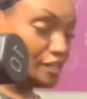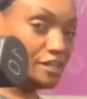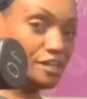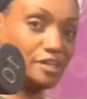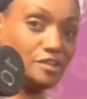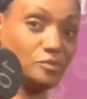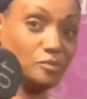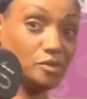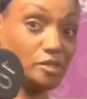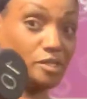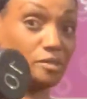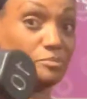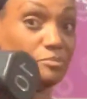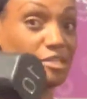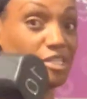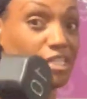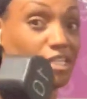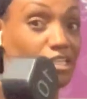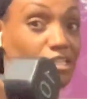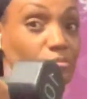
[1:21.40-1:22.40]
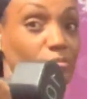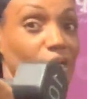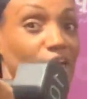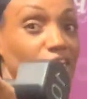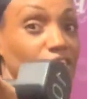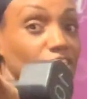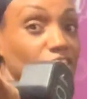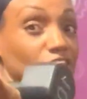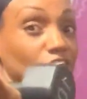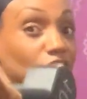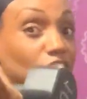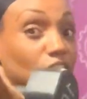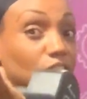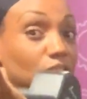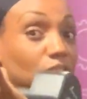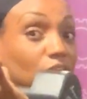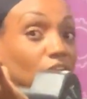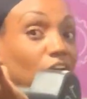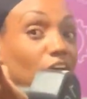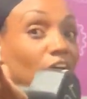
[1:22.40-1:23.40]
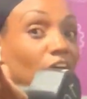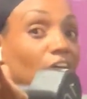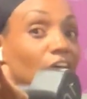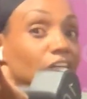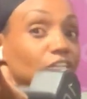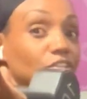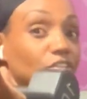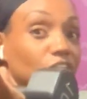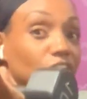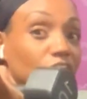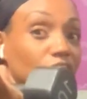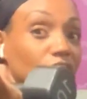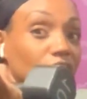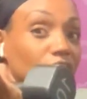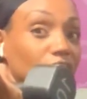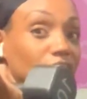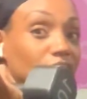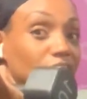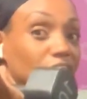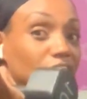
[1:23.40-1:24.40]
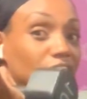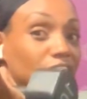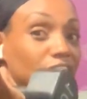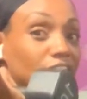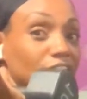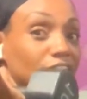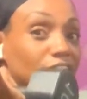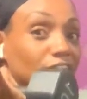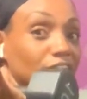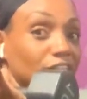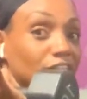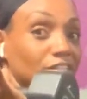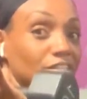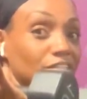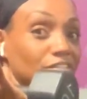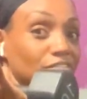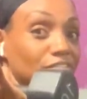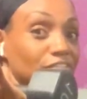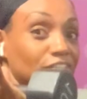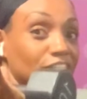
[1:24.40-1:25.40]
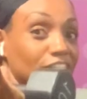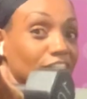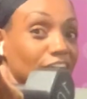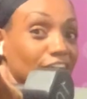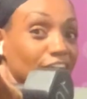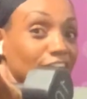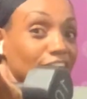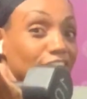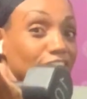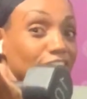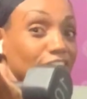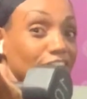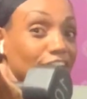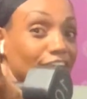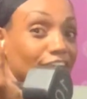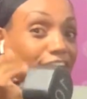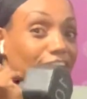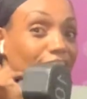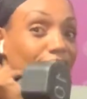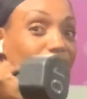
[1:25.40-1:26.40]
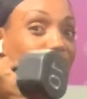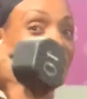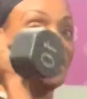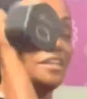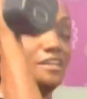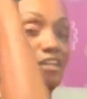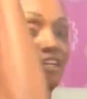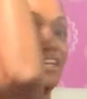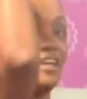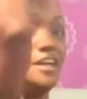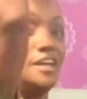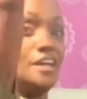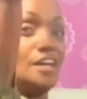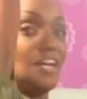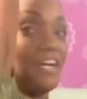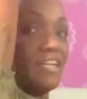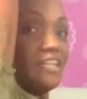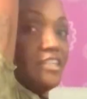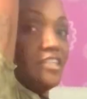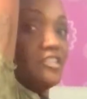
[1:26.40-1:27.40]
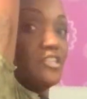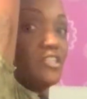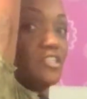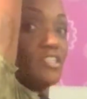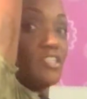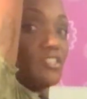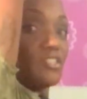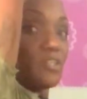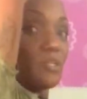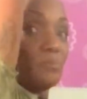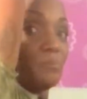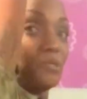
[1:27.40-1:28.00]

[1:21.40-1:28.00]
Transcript: And you want it to be kicked back just a little. And you're going to lean in, you feel that glute activate, and then you're going to start